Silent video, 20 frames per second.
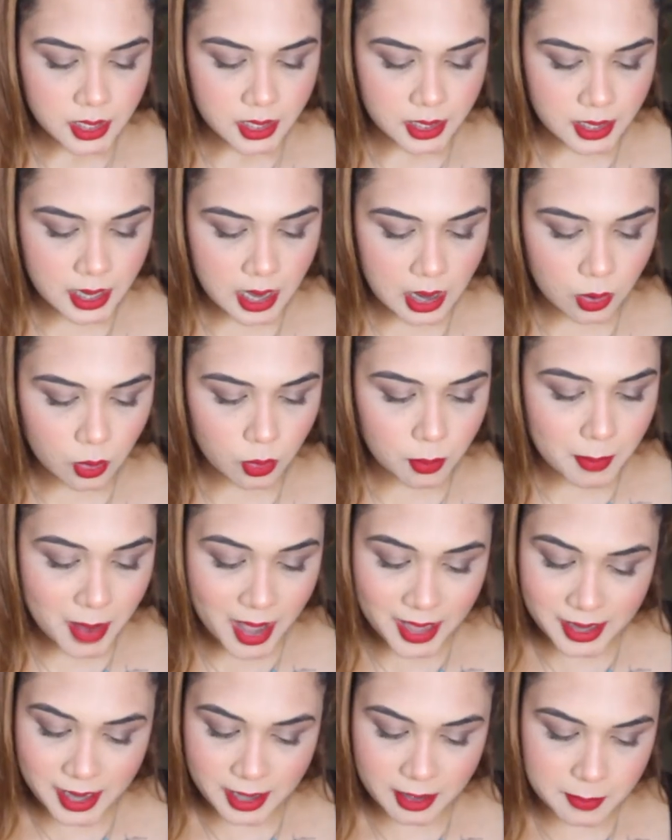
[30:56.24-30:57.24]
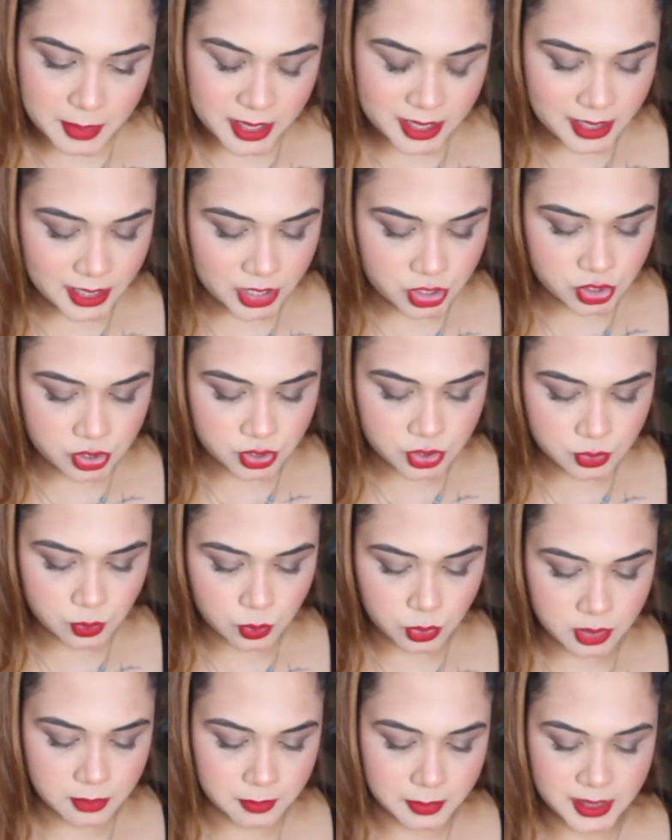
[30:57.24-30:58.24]
Now, my
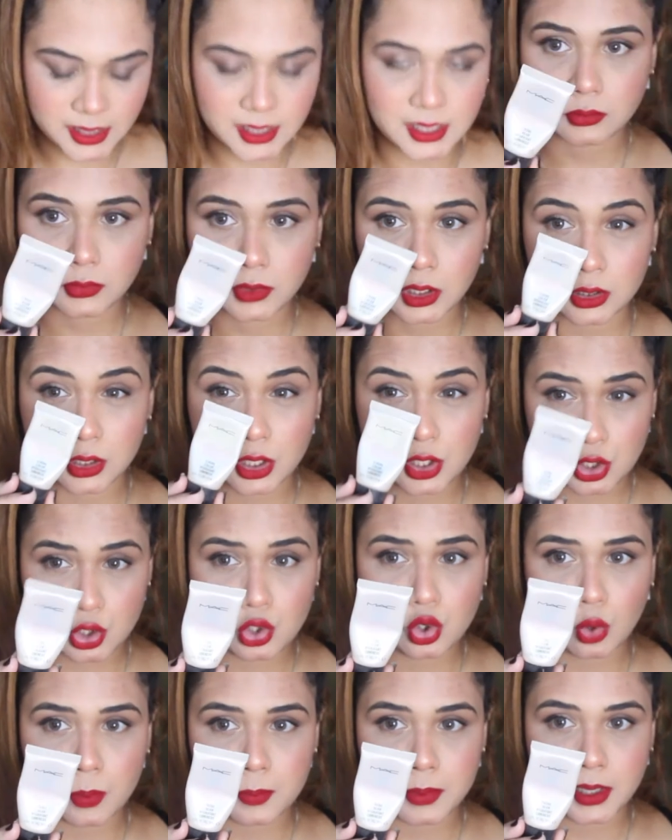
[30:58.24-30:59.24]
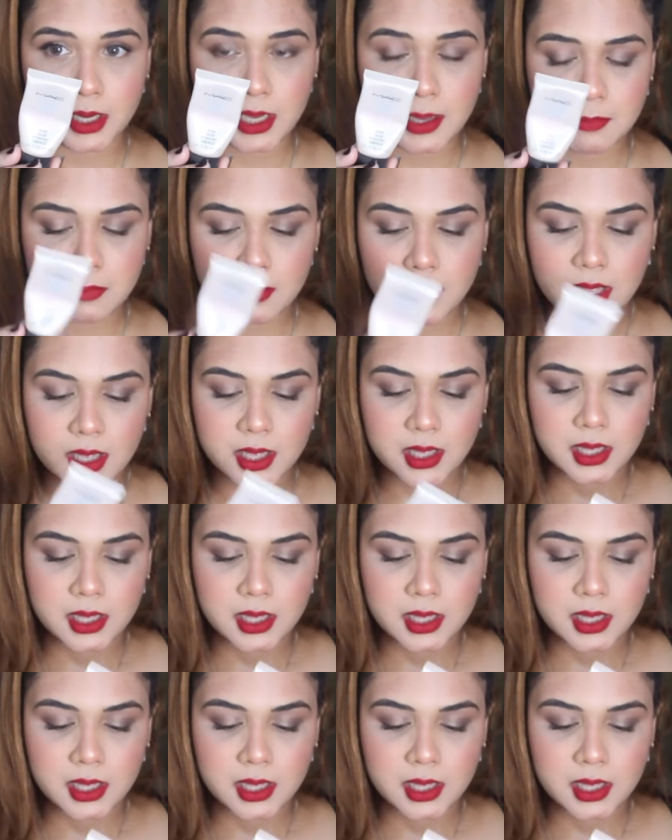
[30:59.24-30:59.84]
recommendations would be the Strobe Cream.